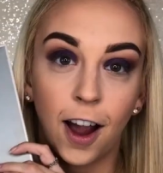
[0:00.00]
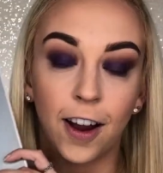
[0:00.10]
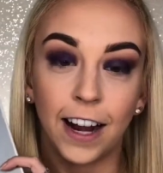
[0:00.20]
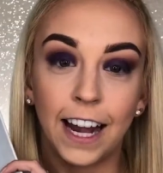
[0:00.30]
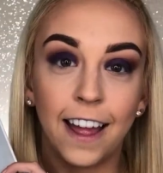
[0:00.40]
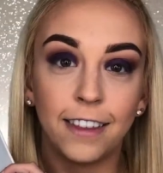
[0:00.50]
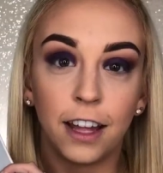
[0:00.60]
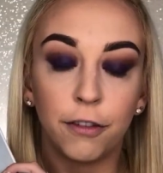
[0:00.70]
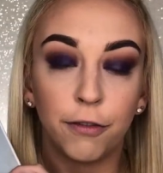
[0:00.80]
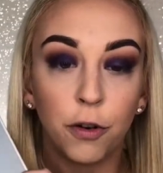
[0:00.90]
All right, and
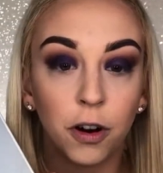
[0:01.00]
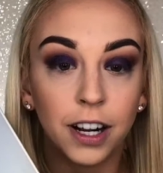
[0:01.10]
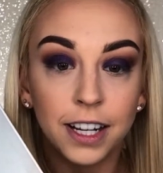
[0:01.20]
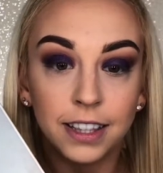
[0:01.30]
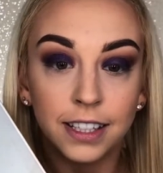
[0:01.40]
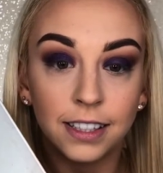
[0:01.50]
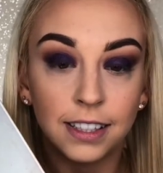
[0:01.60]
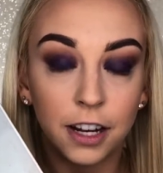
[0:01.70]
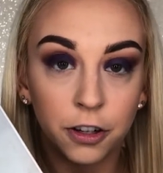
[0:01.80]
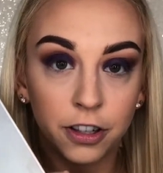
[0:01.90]
then for in the
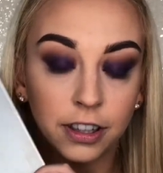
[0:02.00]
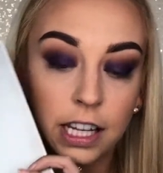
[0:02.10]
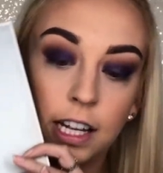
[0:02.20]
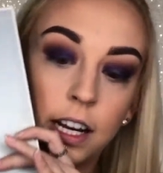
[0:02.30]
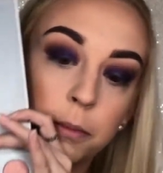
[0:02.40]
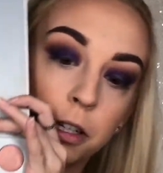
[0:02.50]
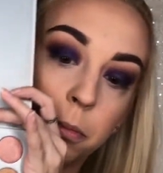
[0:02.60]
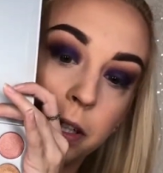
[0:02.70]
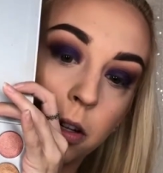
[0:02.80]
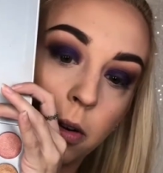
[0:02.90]
center of the lid, I'm gonna
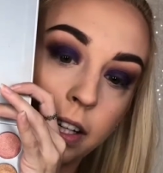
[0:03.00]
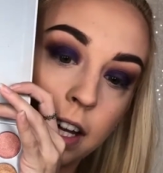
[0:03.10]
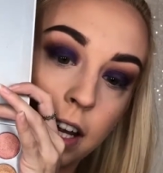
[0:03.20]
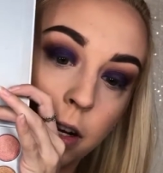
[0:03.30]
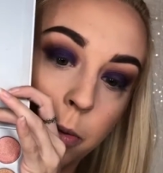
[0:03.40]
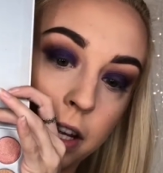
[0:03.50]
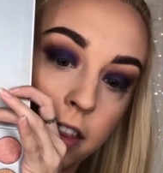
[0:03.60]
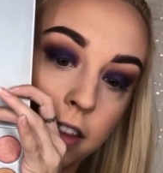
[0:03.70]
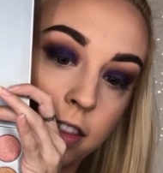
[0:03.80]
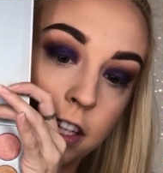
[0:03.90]
be going in
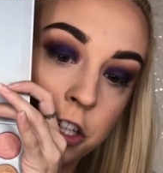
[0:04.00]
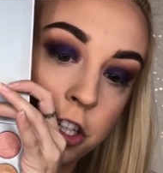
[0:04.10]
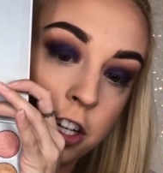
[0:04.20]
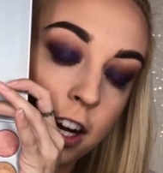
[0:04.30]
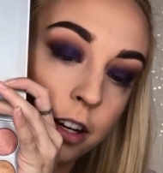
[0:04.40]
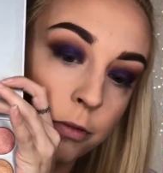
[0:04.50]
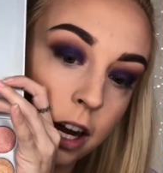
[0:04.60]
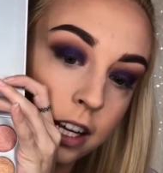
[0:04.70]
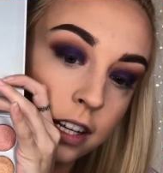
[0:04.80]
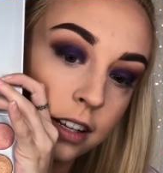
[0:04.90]
with this shade
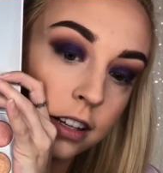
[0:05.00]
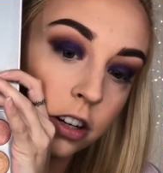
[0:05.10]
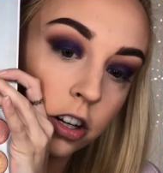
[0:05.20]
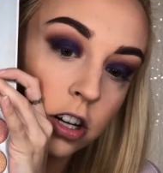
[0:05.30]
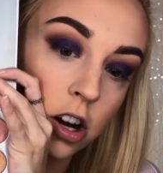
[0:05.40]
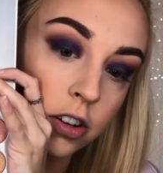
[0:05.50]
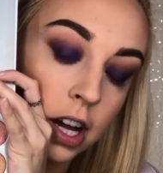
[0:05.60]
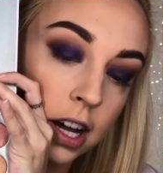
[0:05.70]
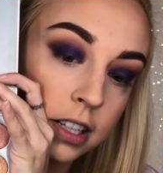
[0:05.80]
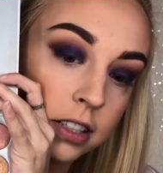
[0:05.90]
right here called
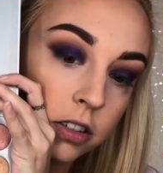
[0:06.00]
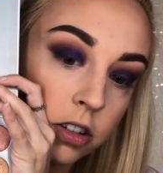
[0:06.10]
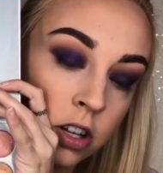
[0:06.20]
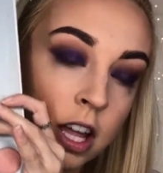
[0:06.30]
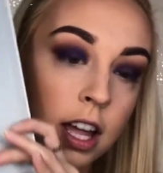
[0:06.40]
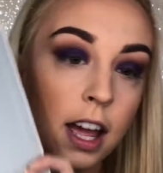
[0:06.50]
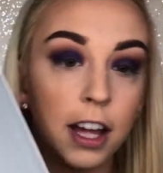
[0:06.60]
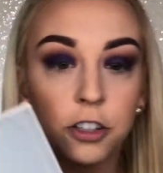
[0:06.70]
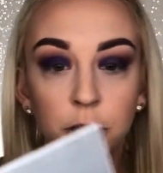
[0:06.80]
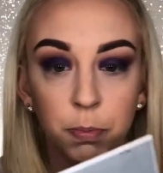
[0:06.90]
Hustle,
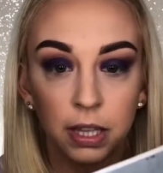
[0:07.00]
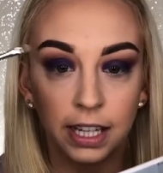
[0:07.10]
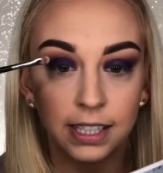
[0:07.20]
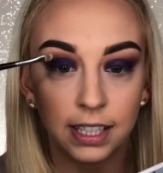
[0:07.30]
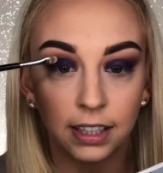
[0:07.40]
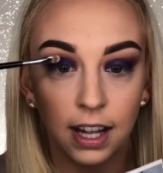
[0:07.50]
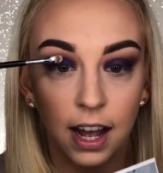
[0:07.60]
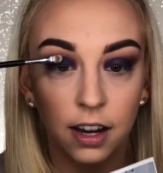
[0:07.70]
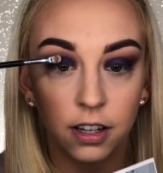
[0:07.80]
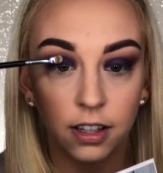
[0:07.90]
and just placing
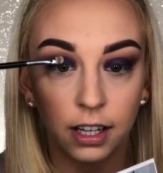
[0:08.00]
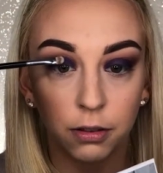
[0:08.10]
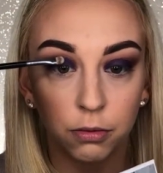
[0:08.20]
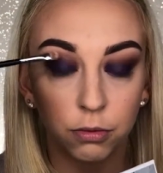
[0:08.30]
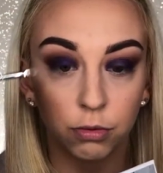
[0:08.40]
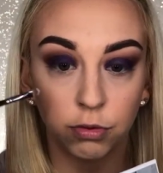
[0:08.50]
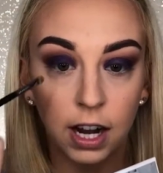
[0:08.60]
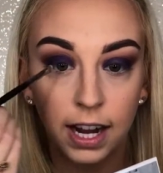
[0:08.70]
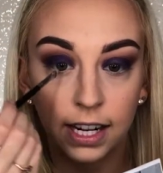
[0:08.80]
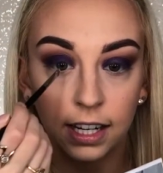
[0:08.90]
that like
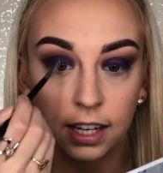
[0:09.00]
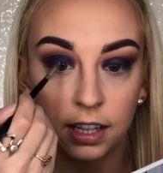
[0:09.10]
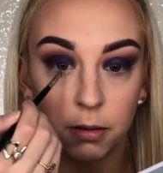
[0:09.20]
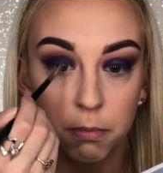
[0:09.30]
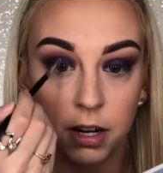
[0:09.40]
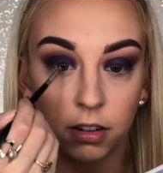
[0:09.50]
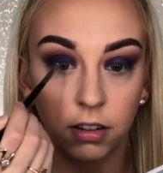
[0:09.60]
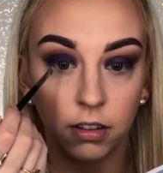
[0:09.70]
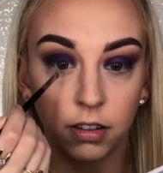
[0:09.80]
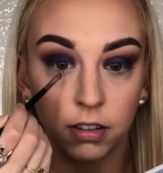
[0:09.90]
right in the
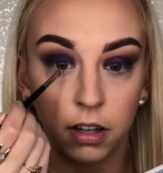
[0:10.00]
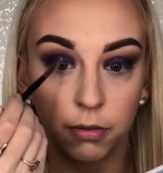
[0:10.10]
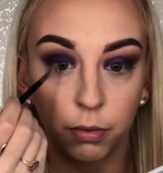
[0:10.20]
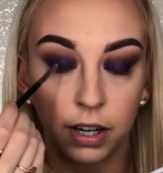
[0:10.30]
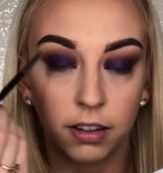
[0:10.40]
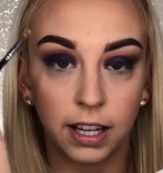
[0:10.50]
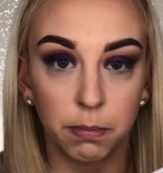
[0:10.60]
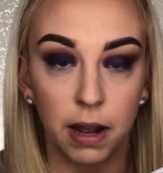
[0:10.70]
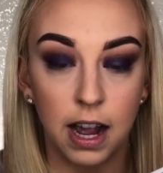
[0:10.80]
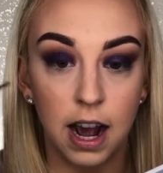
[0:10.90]
middle of where
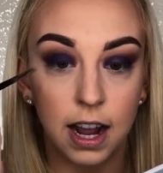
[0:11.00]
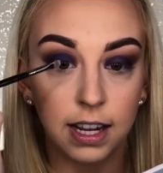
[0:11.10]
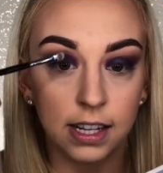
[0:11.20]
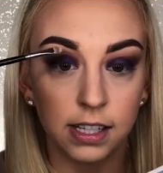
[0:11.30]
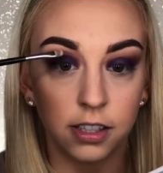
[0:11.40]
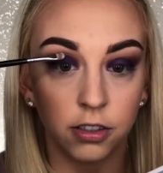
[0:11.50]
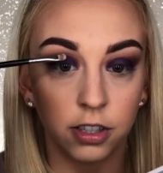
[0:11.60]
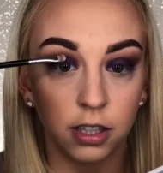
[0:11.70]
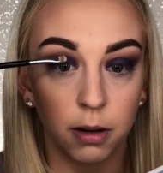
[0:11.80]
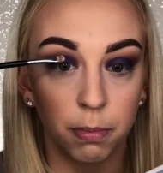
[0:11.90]
like my eye is. You're
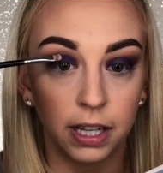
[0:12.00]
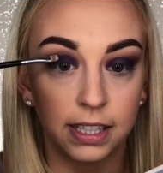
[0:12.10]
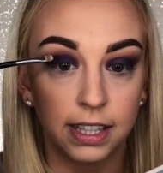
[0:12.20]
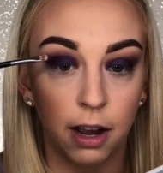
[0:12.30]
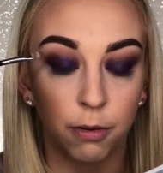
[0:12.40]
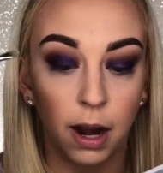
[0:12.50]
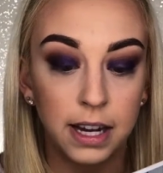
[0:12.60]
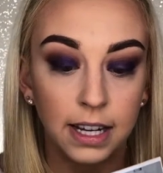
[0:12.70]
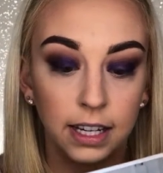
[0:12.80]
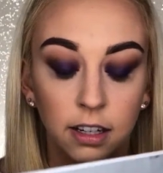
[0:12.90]
just gonna place that
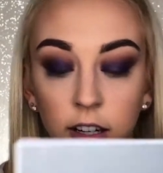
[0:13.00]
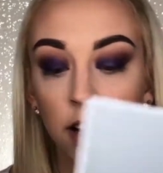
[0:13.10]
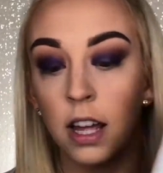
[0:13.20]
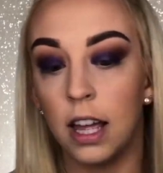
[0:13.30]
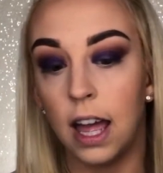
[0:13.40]
right here.